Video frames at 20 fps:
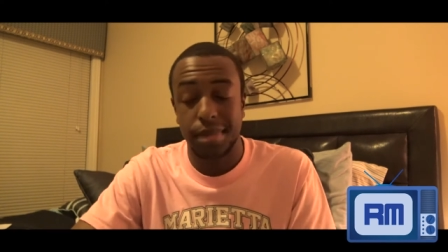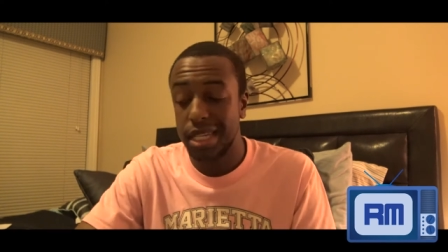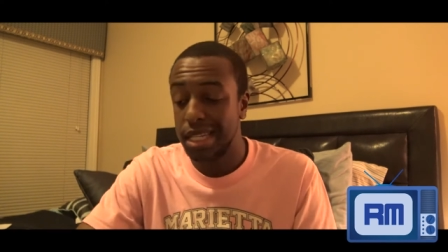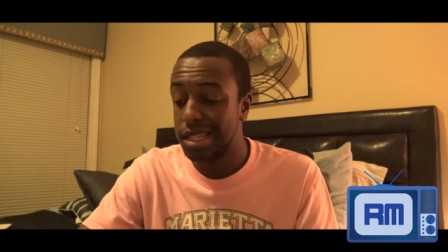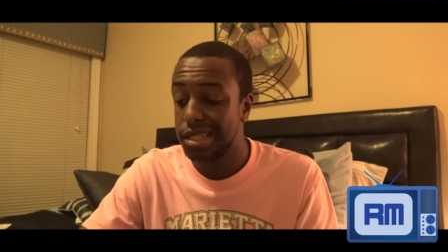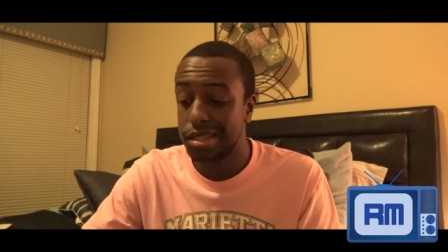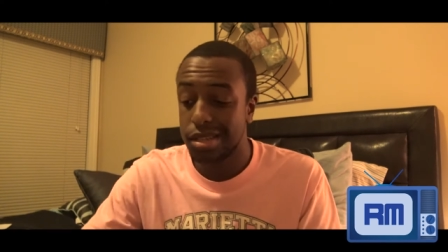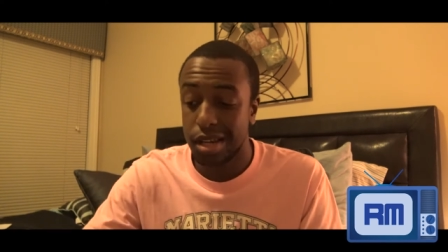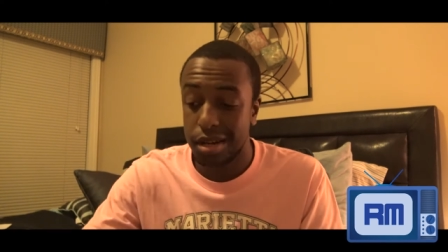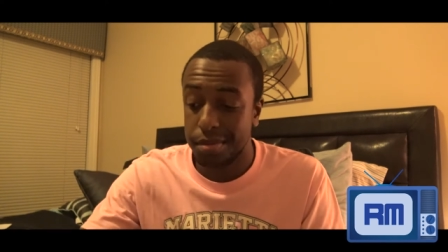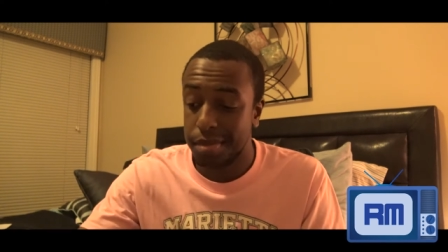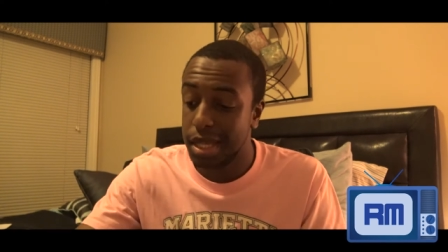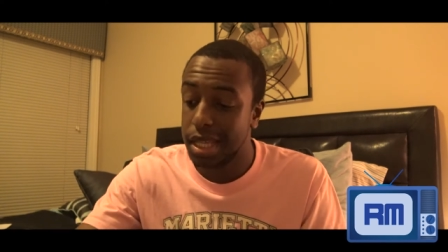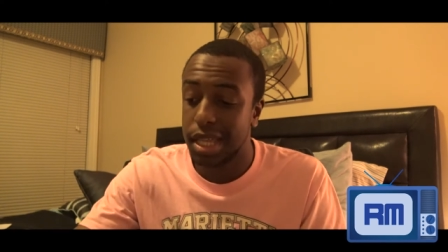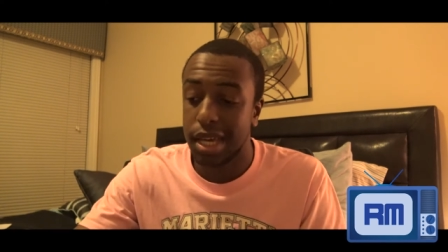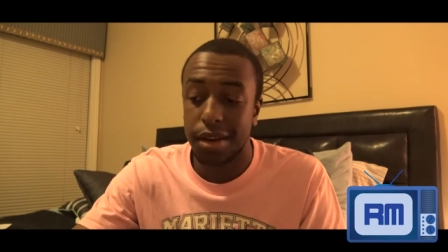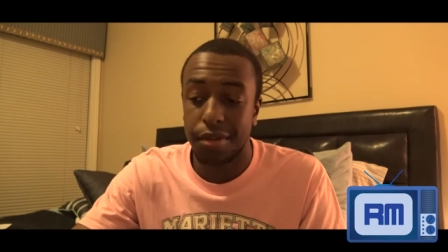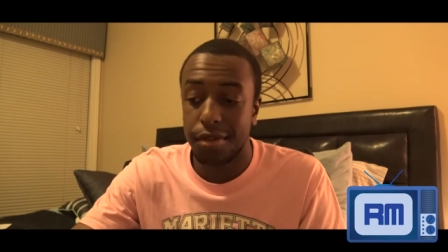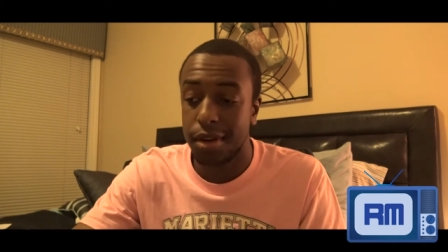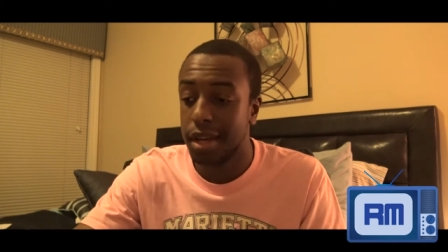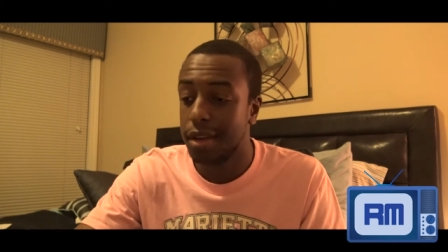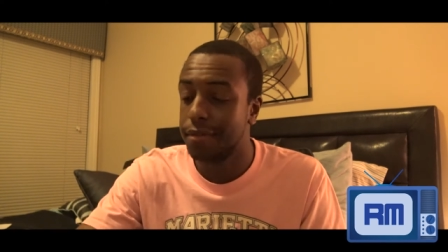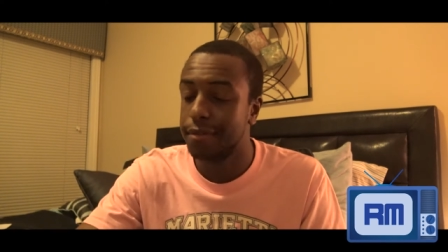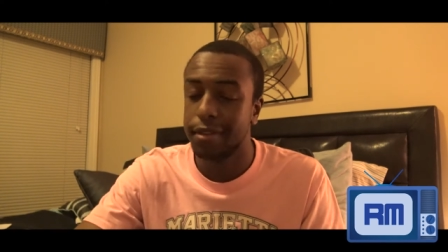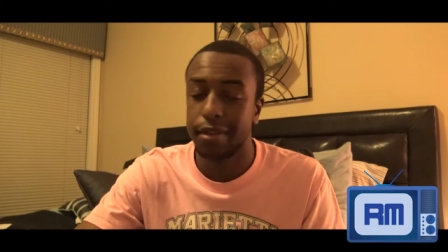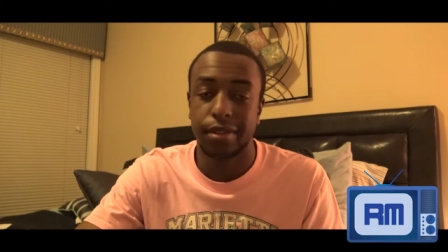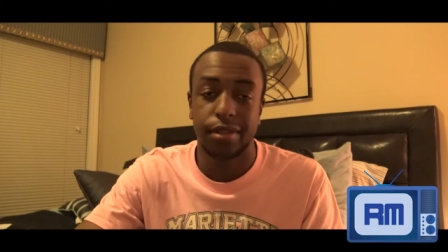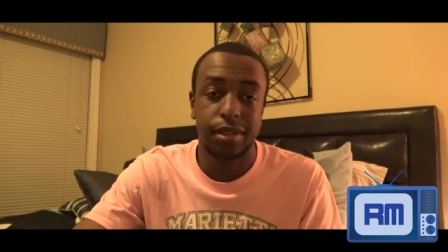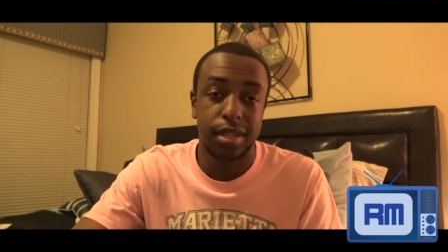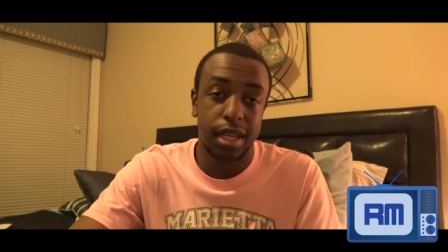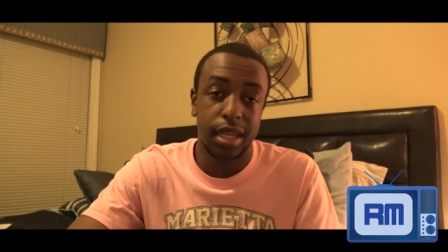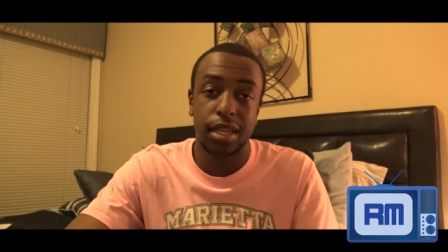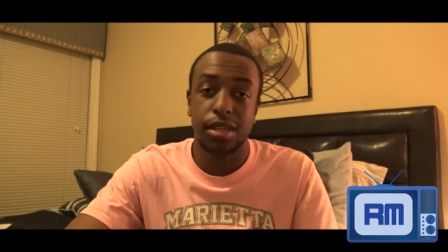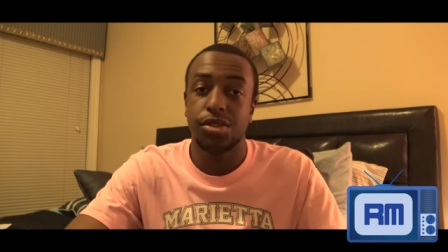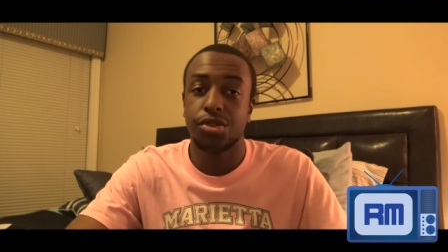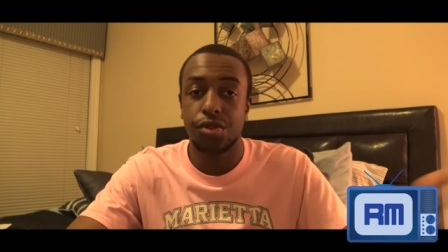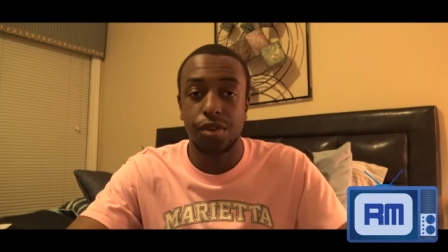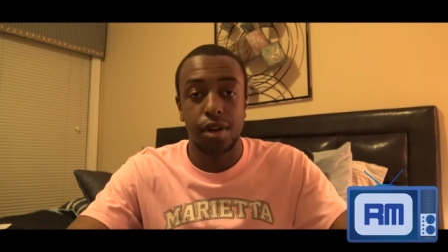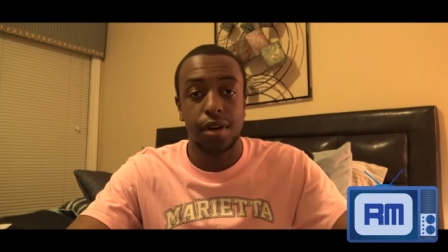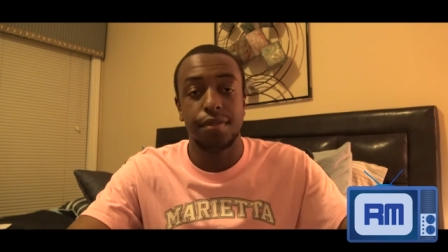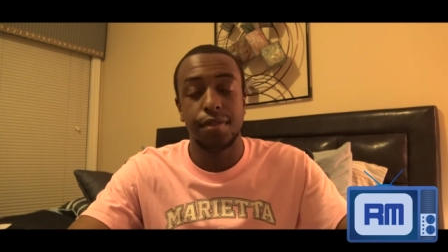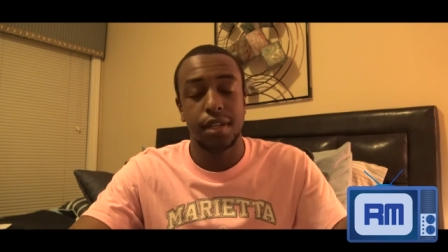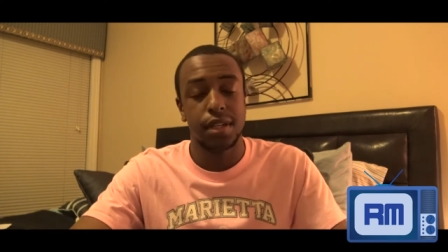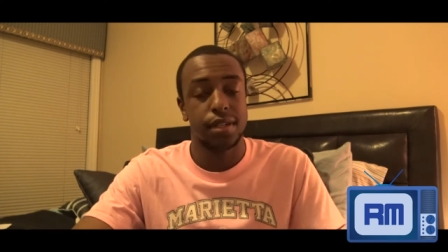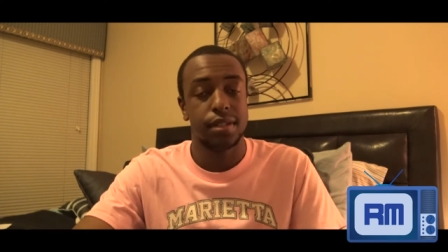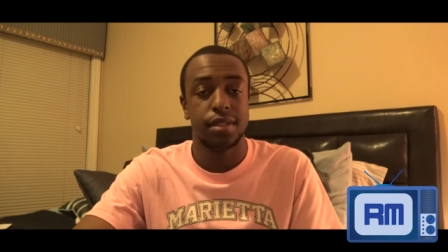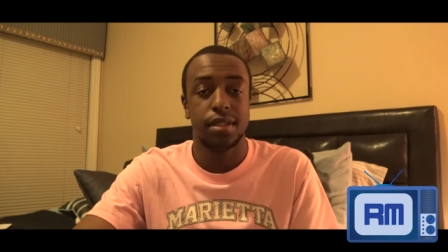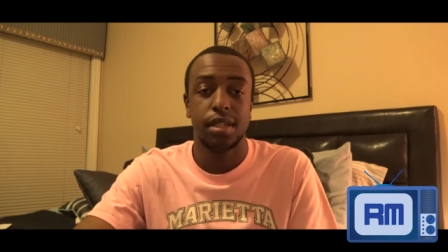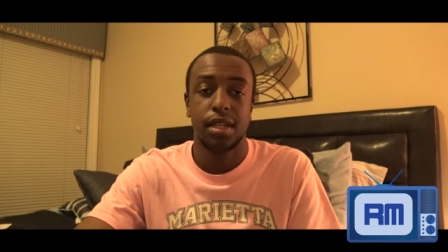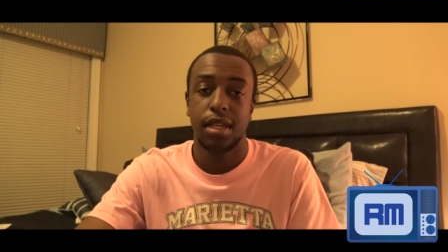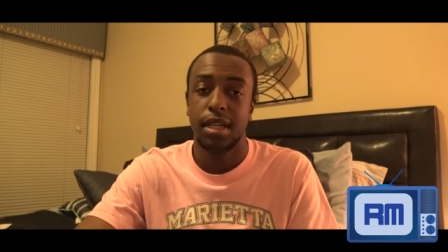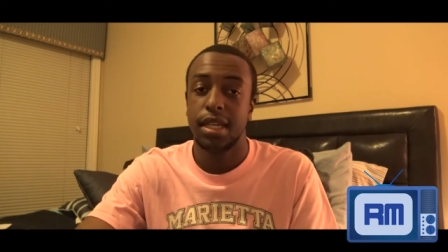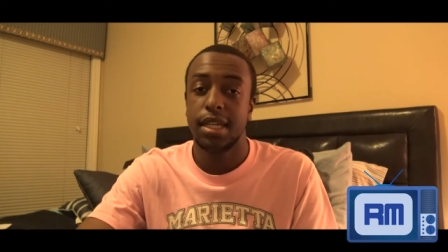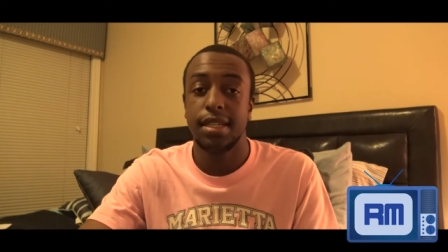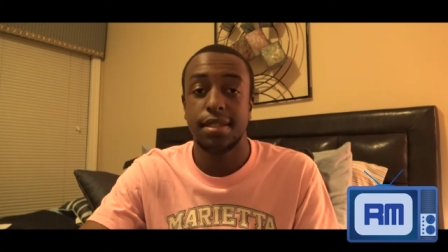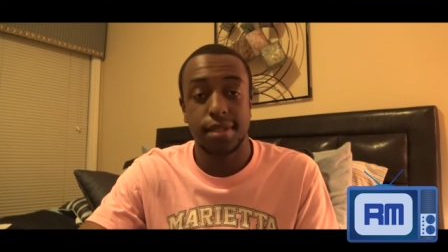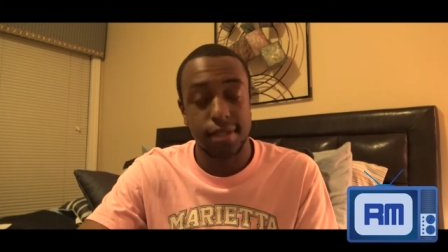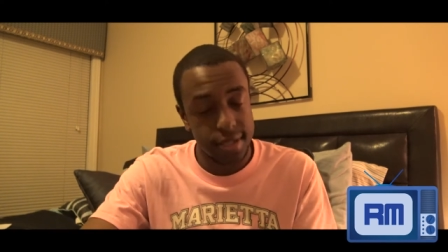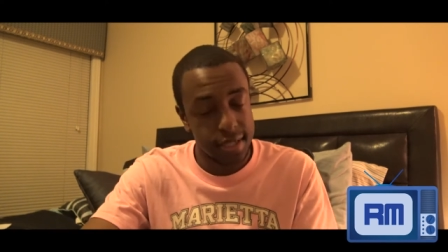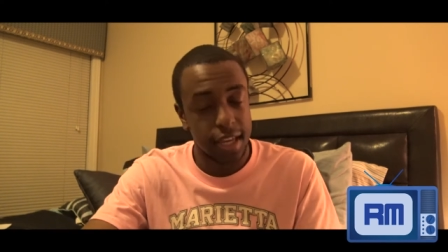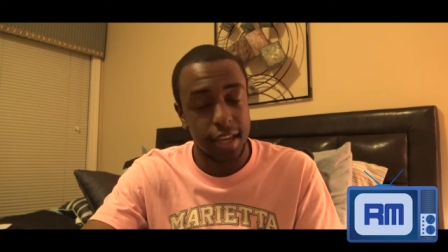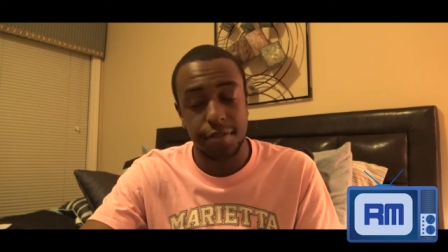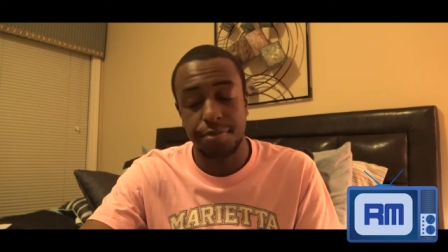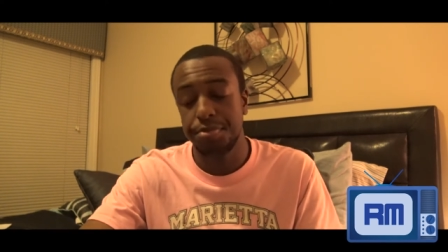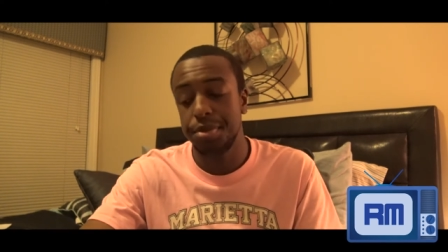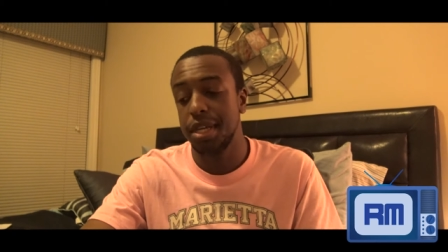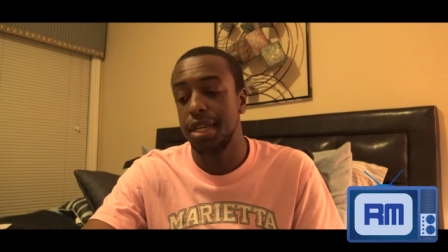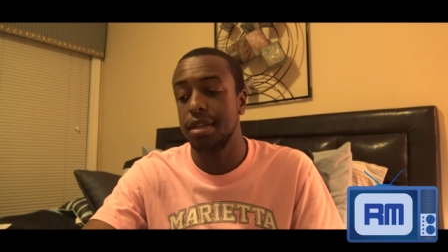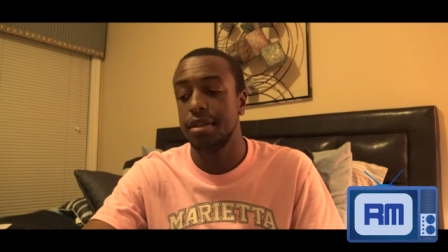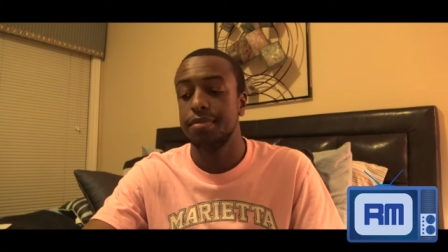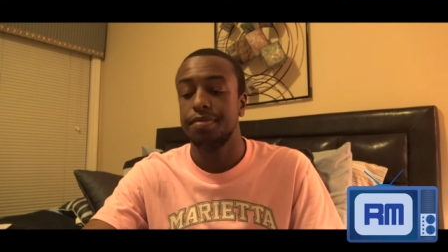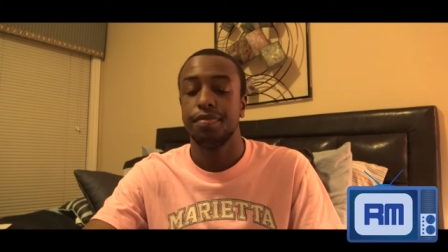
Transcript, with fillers: And he's going to be that way for 10, 12 years. He's a safe pick.